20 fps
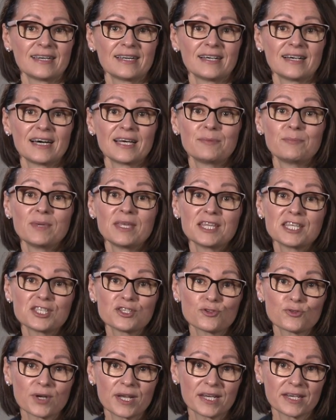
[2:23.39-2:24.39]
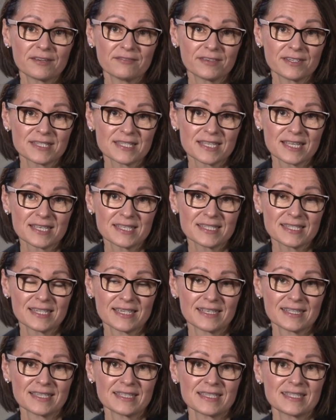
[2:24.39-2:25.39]
administrative
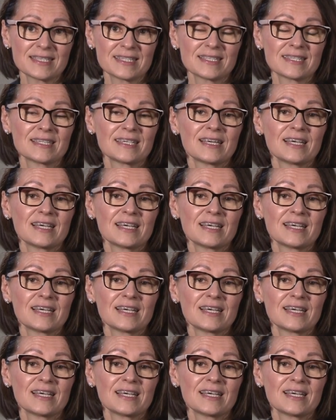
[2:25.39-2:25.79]
assistants,